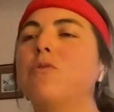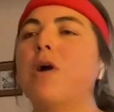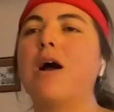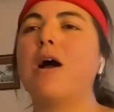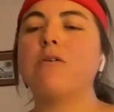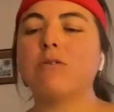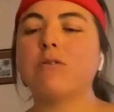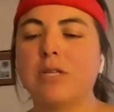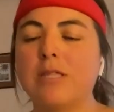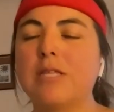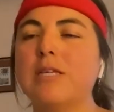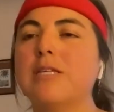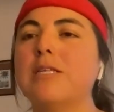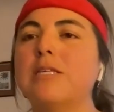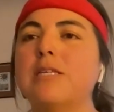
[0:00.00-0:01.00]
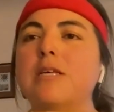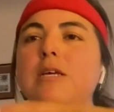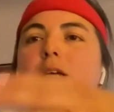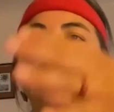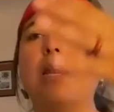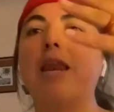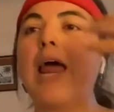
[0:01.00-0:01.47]
how did this
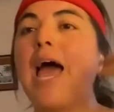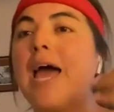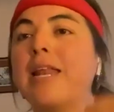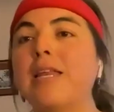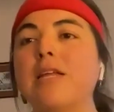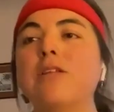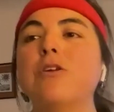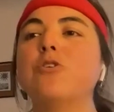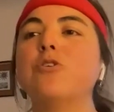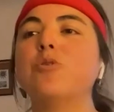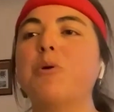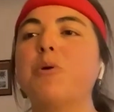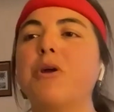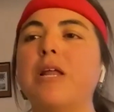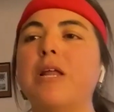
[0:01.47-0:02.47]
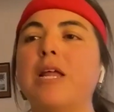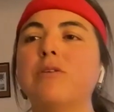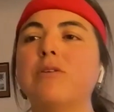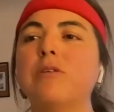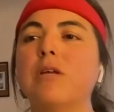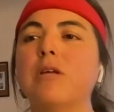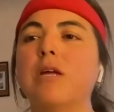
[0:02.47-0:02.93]
land in your spirit
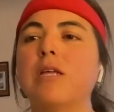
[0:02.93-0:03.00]
as